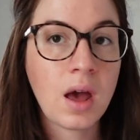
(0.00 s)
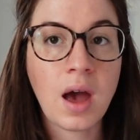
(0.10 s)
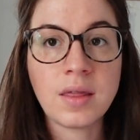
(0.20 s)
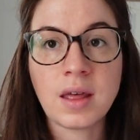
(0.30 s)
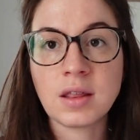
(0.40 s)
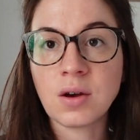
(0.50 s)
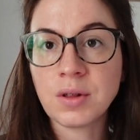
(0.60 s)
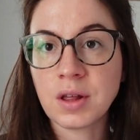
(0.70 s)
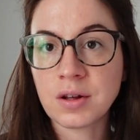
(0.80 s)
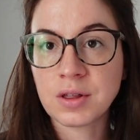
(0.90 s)
And then the only
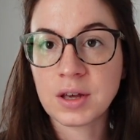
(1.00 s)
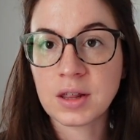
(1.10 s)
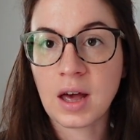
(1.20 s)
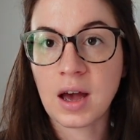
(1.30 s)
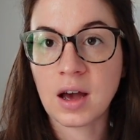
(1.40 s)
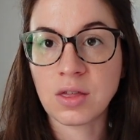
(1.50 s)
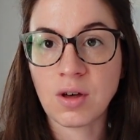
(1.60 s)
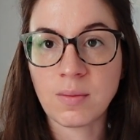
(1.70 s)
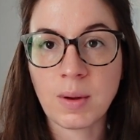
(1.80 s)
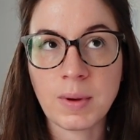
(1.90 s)
other thing that I
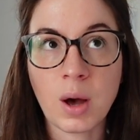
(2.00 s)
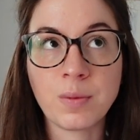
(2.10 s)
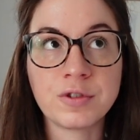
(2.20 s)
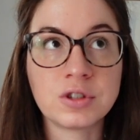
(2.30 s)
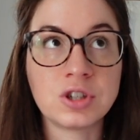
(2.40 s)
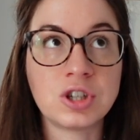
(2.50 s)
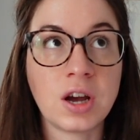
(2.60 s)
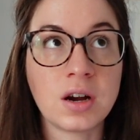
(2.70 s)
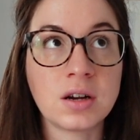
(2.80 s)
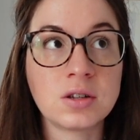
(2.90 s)
thought might be helpful to
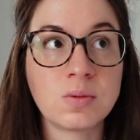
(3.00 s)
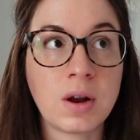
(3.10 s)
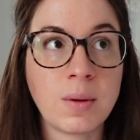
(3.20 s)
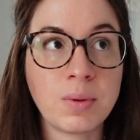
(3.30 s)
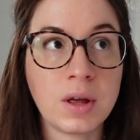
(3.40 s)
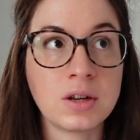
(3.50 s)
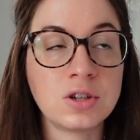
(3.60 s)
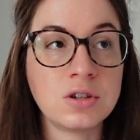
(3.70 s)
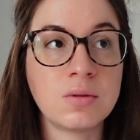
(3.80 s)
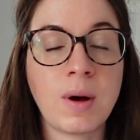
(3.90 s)
share is what I plan to
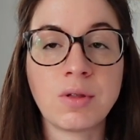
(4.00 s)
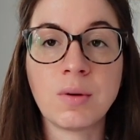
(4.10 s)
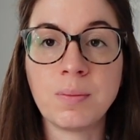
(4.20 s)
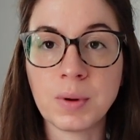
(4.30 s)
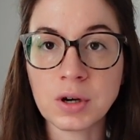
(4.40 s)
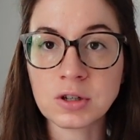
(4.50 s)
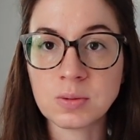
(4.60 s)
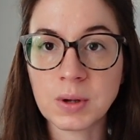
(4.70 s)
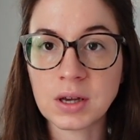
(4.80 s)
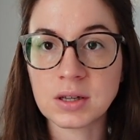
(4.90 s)
do about the books,
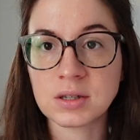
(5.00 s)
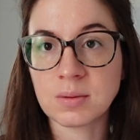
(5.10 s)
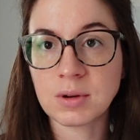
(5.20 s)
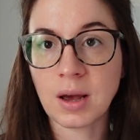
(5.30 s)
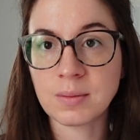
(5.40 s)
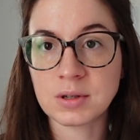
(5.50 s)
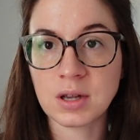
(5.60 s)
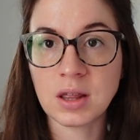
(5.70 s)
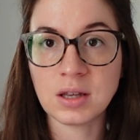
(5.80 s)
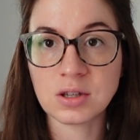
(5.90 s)
because sometimes
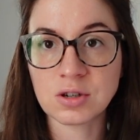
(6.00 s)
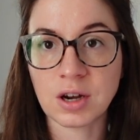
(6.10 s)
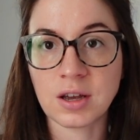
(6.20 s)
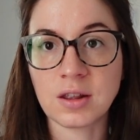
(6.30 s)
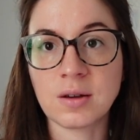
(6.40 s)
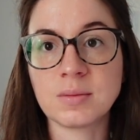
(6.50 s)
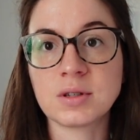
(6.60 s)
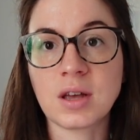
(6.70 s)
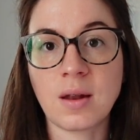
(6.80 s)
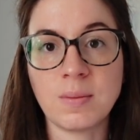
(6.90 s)
these curriculums
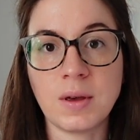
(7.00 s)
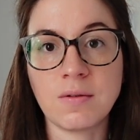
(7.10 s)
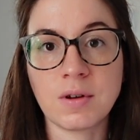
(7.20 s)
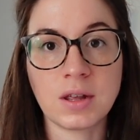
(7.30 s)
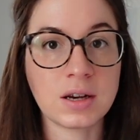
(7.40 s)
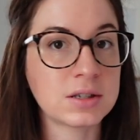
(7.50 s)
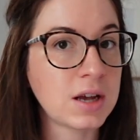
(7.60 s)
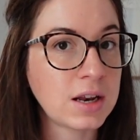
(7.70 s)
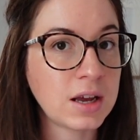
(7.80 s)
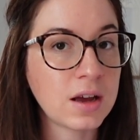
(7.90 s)
can be really
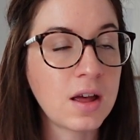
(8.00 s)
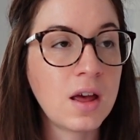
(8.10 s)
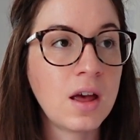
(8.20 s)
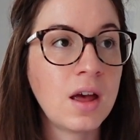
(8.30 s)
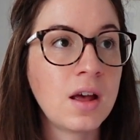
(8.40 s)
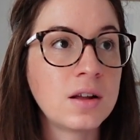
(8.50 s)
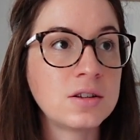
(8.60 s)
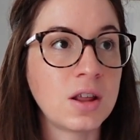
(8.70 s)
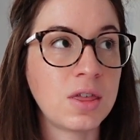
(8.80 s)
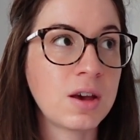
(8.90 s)
exciting
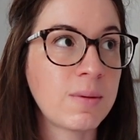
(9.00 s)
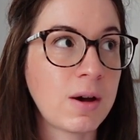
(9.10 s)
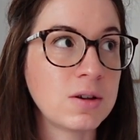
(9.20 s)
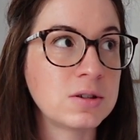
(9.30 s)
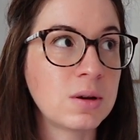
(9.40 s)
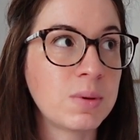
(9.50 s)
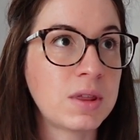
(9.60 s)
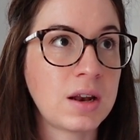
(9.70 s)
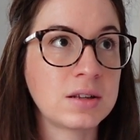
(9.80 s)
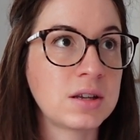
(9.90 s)
to think about using, but
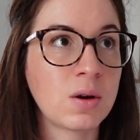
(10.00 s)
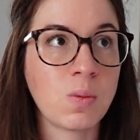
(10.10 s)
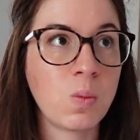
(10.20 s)
then it's like,